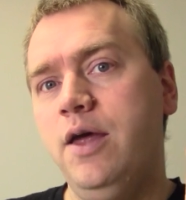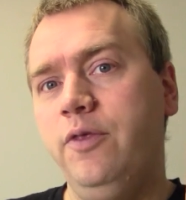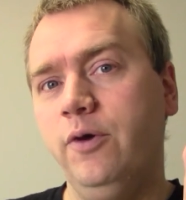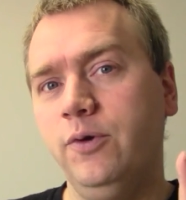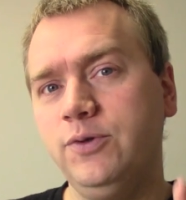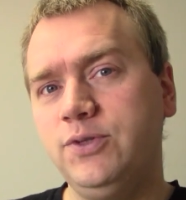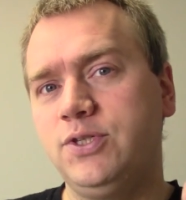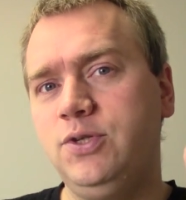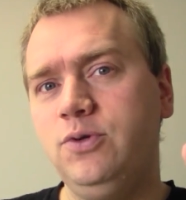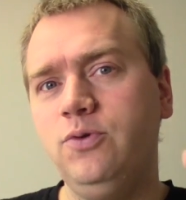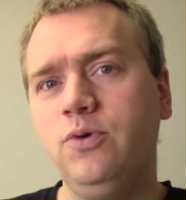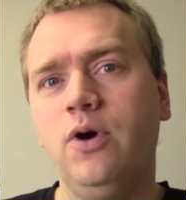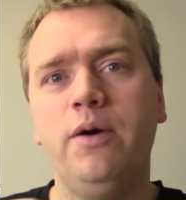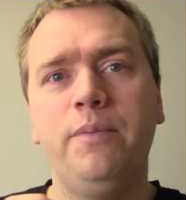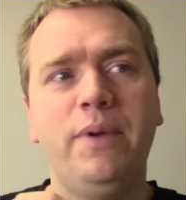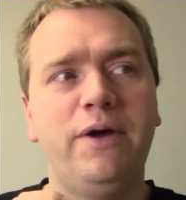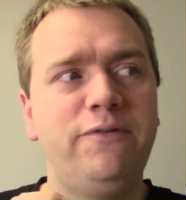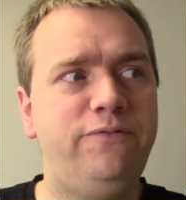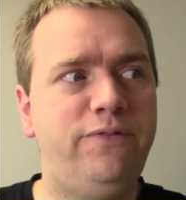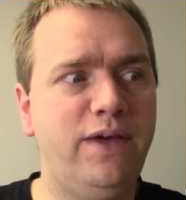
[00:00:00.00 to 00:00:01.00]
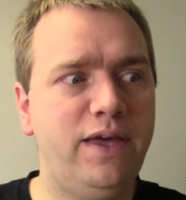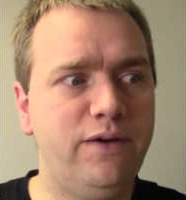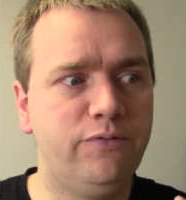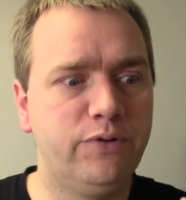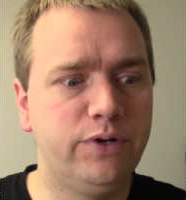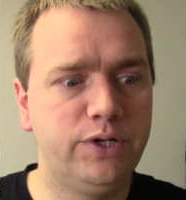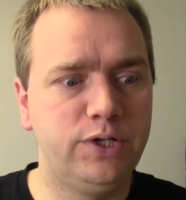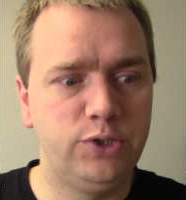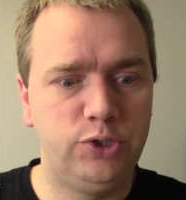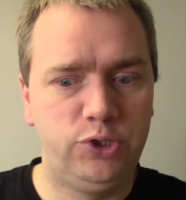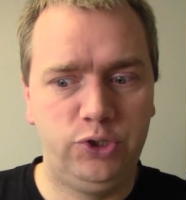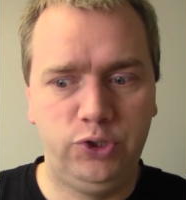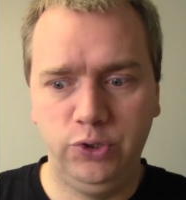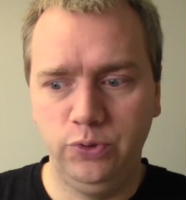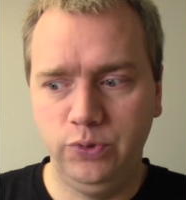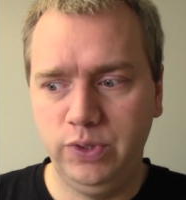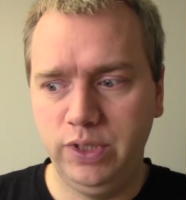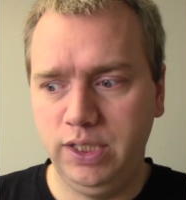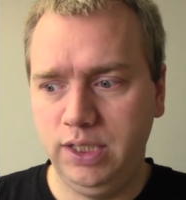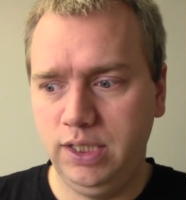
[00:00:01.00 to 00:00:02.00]
those two are my favorite
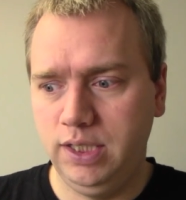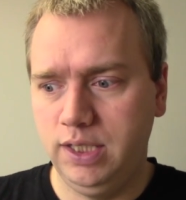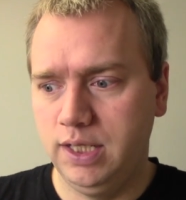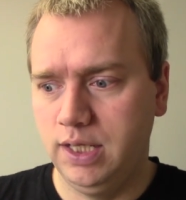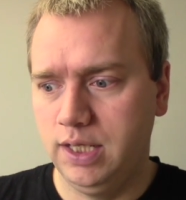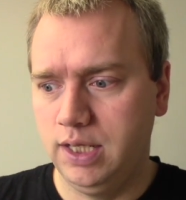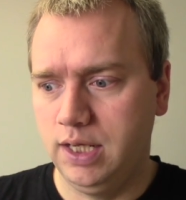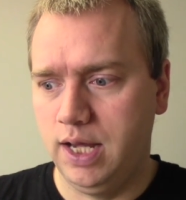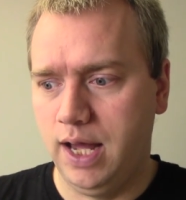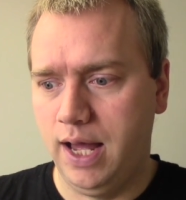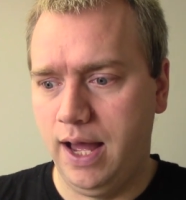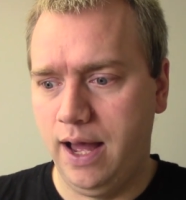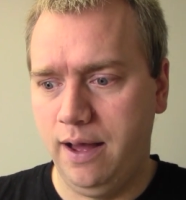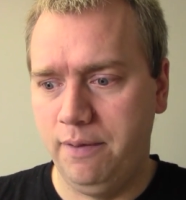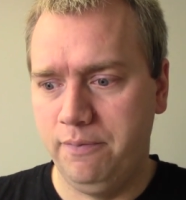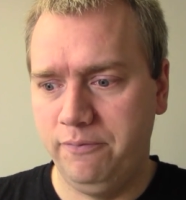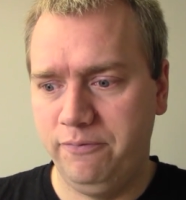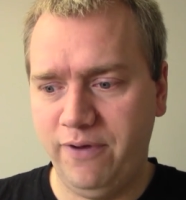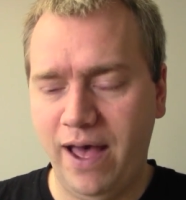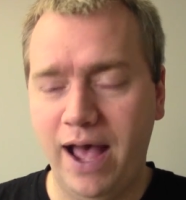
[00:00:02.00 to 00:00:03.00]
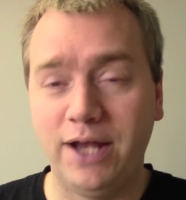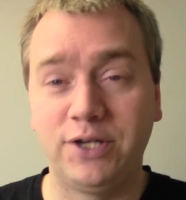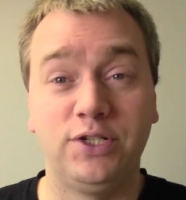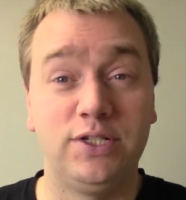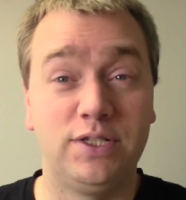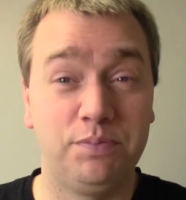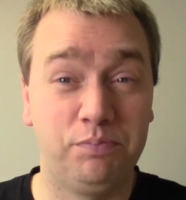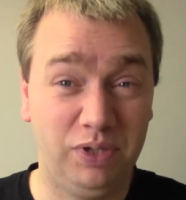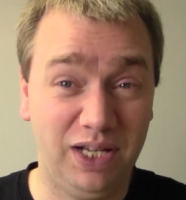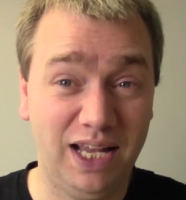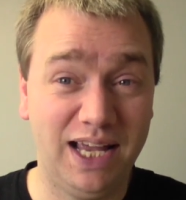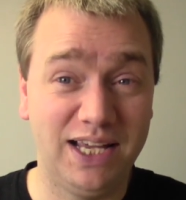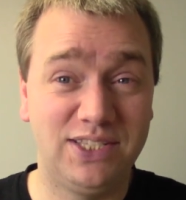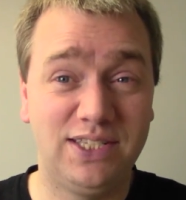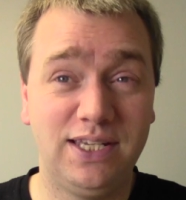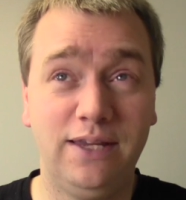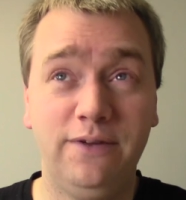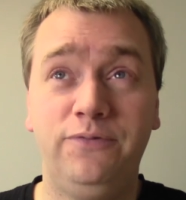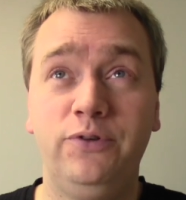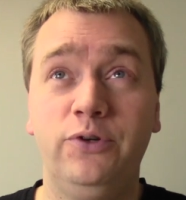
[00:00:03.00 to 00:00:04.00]
shooty factions.
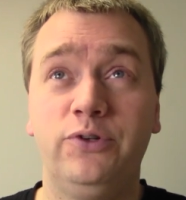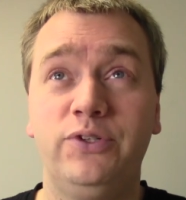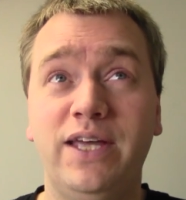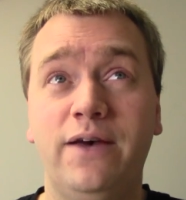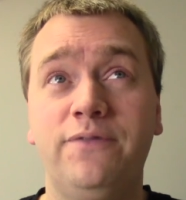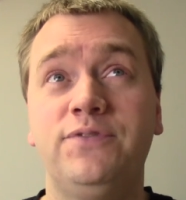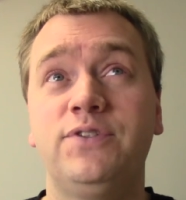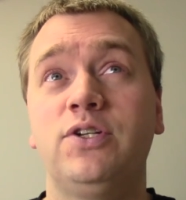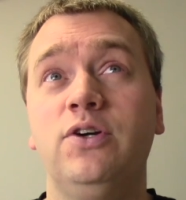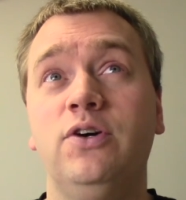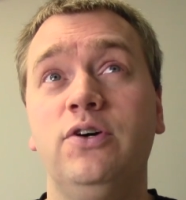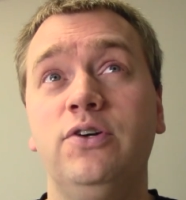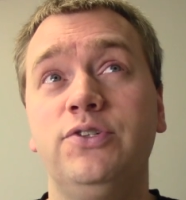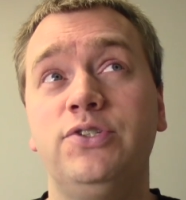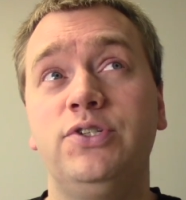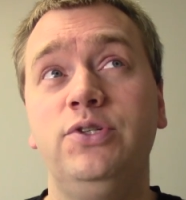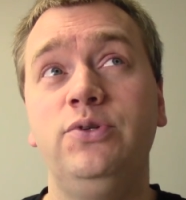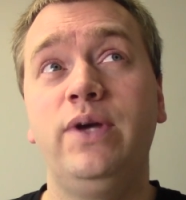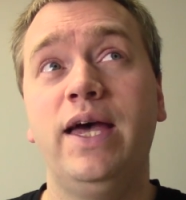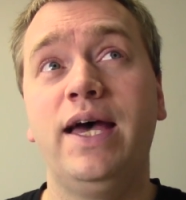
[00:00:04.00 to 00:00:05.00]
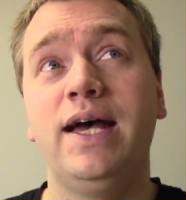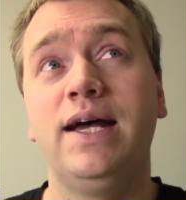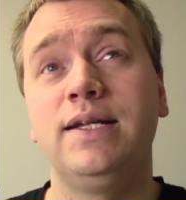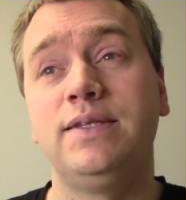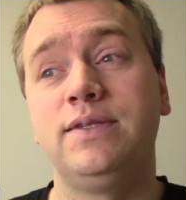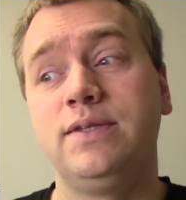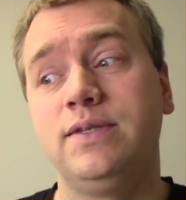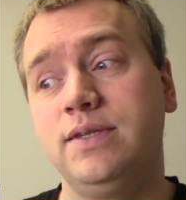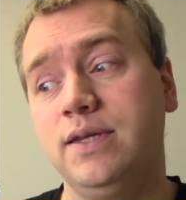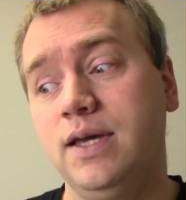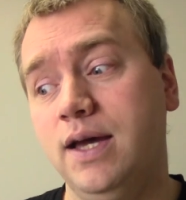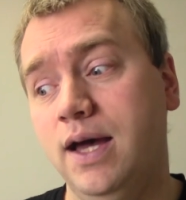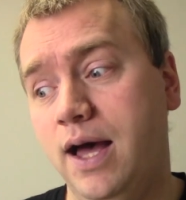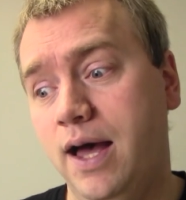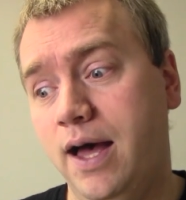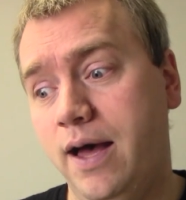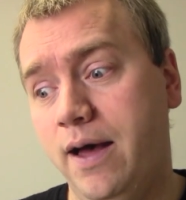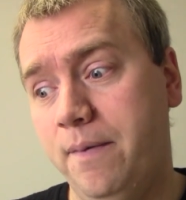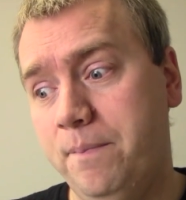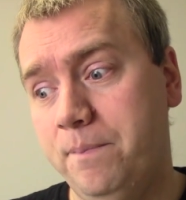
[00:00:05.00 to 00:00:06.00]
Plus, if you're Death Skulls, you get
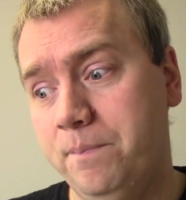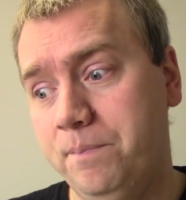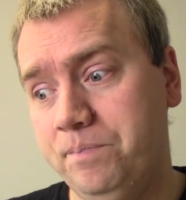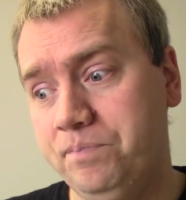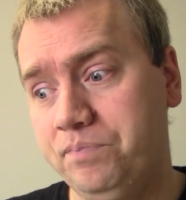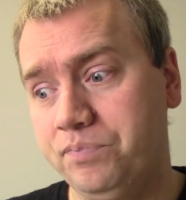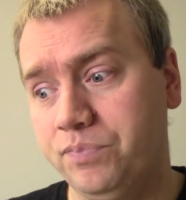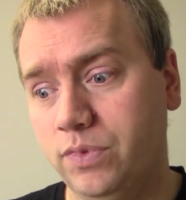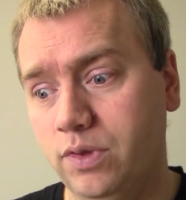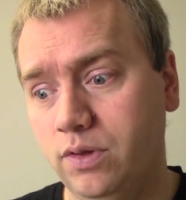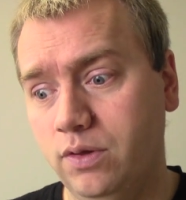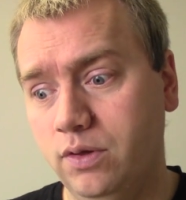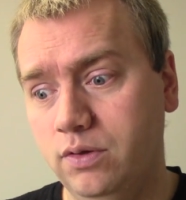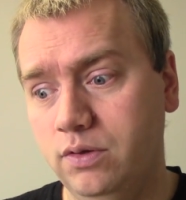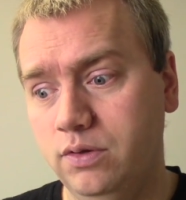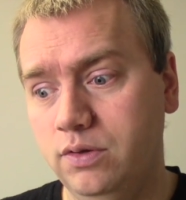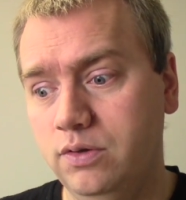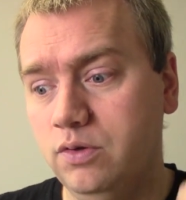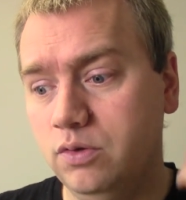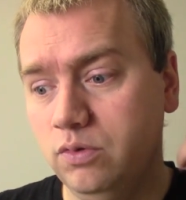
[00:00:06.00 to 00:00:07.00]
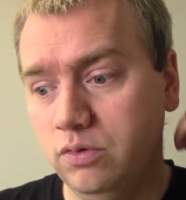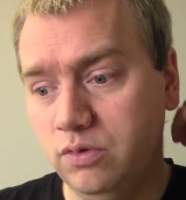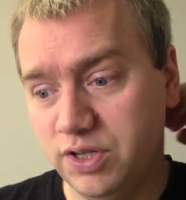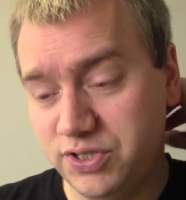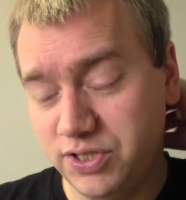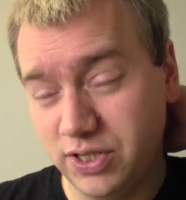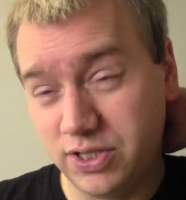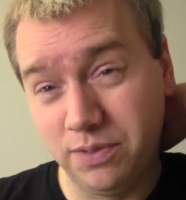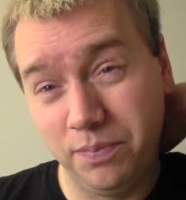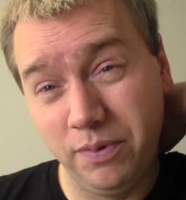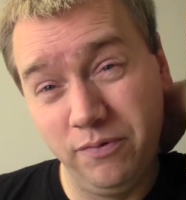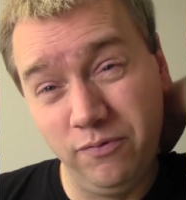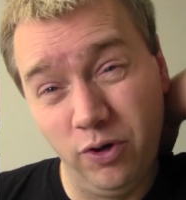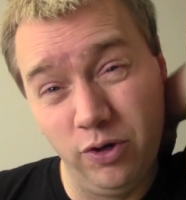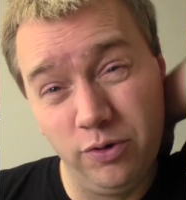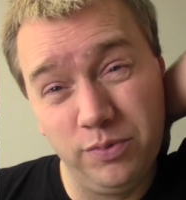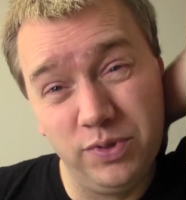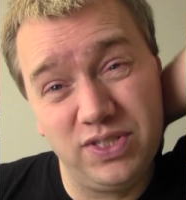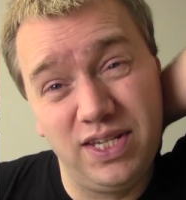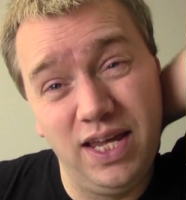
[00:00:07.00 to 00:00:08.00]
a 6-up
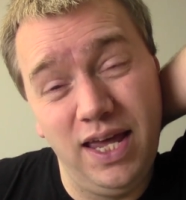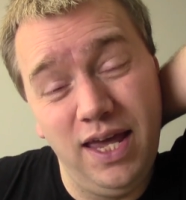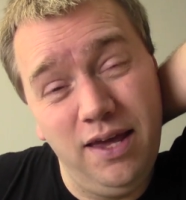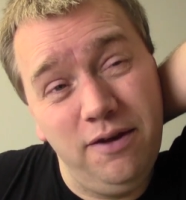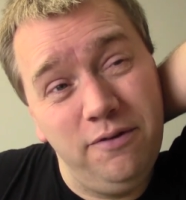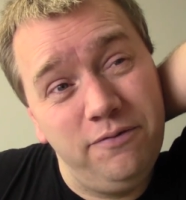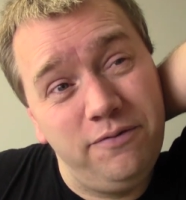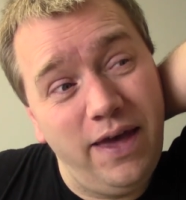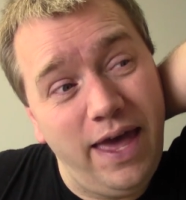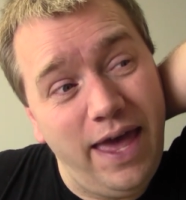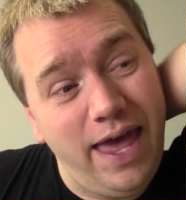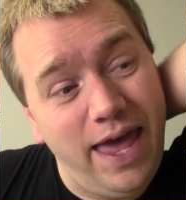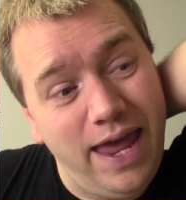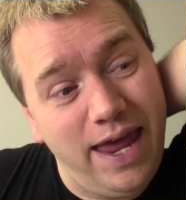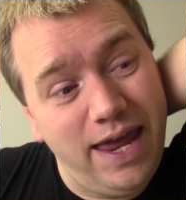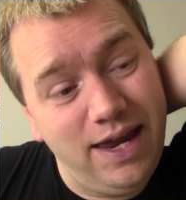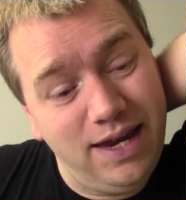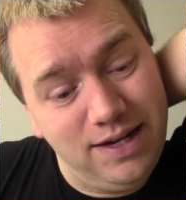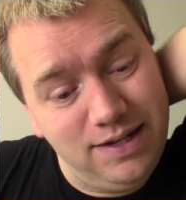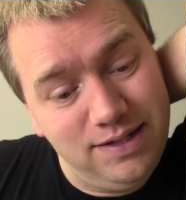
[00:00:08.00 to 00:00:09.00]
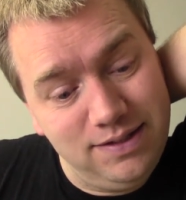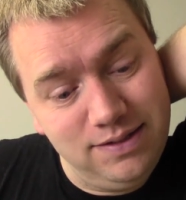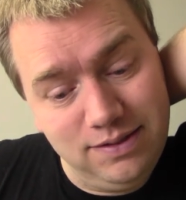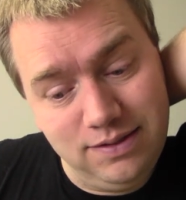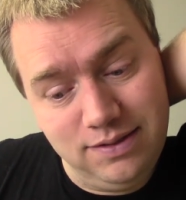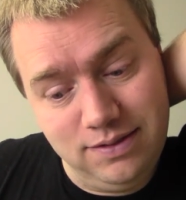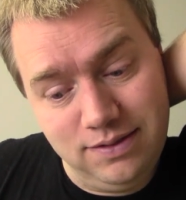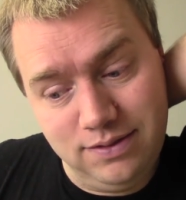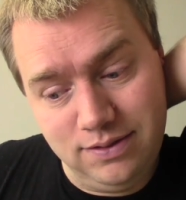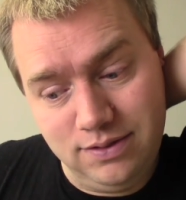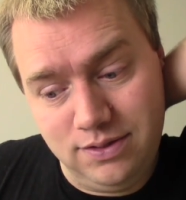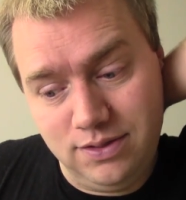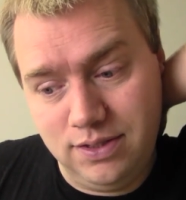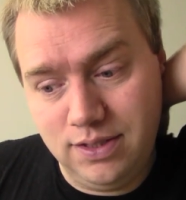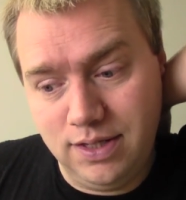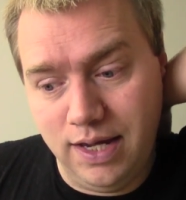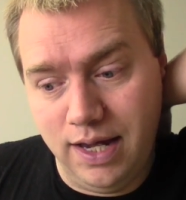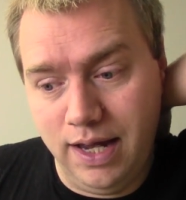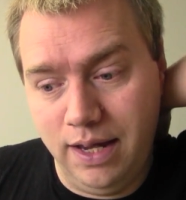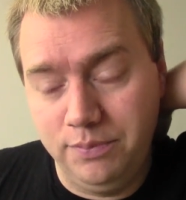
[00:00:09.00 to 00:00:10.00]
invulnerable save and
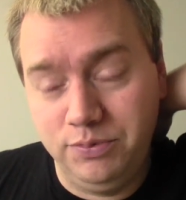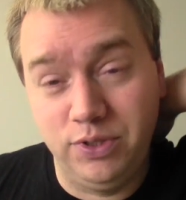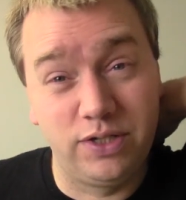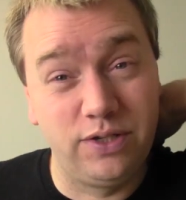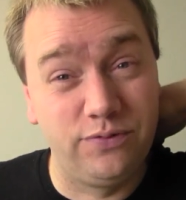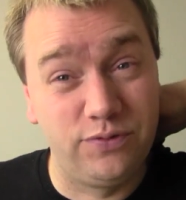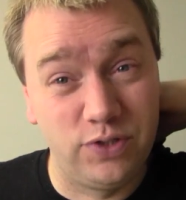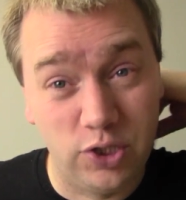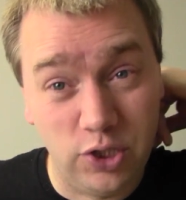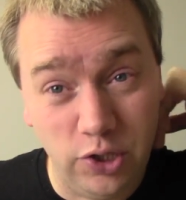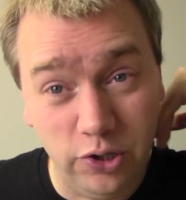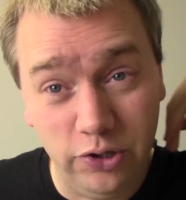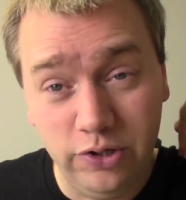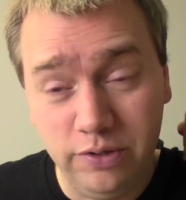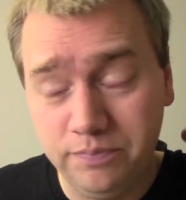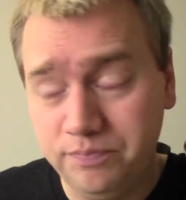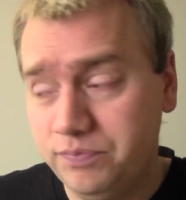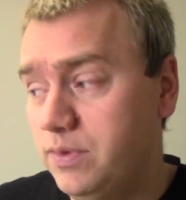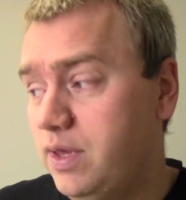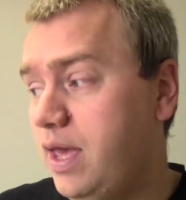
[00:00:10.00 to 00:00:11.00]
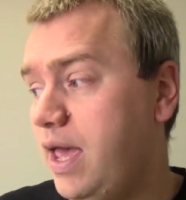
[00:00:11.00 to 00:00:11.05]
objective secured.